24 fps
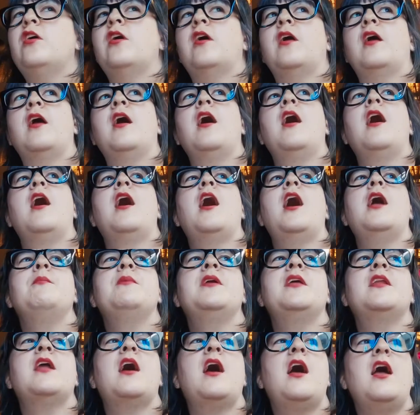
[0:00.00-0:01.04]
Sure. I
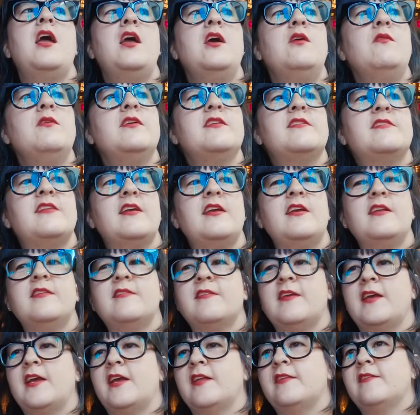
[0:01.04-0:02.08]
mean, I always say it's
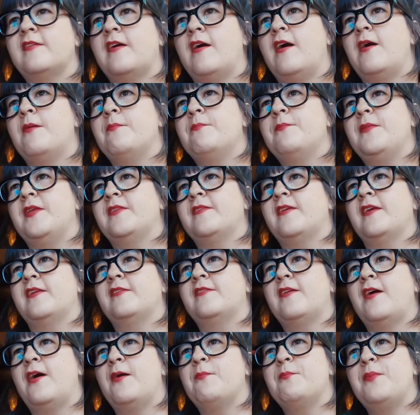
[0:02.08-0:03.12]
like a Tom. It's like
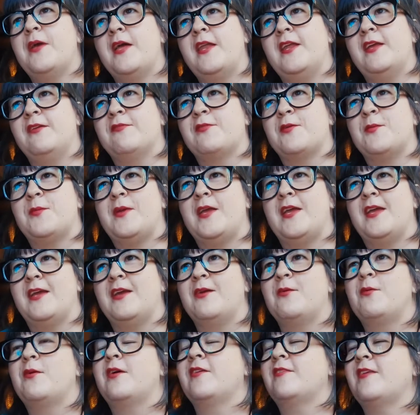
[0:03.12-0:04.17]
Tom Petty for me
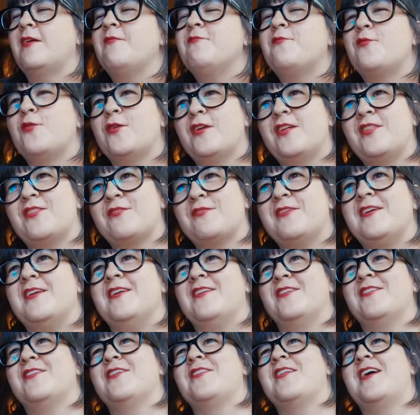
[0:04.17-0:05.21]
because I'm 43,
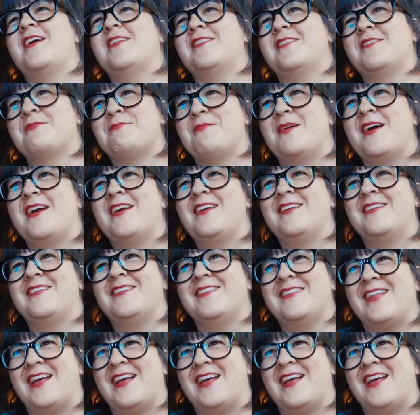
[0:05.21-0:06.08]
so that's my